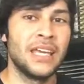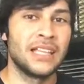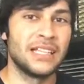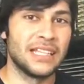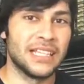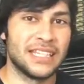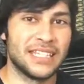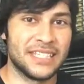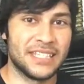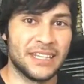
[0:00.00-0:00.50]

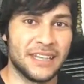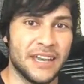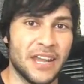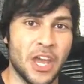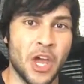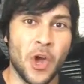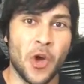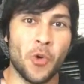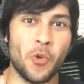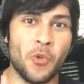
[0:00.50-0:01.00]
Listen,
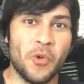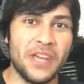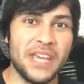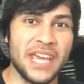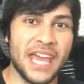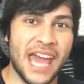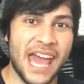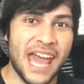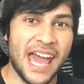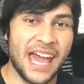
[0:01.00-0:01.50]

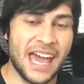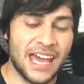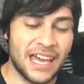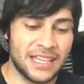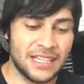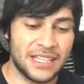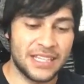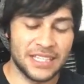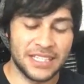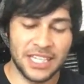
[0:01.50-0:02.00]
we
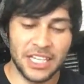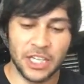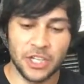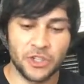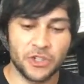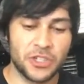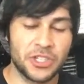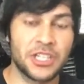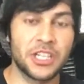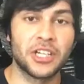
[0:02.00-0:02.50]
had this
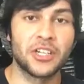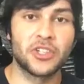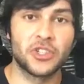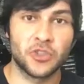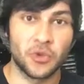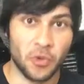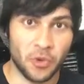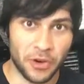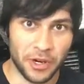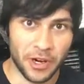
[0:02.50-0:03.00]
interesting
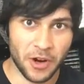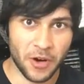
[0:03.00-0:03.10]
story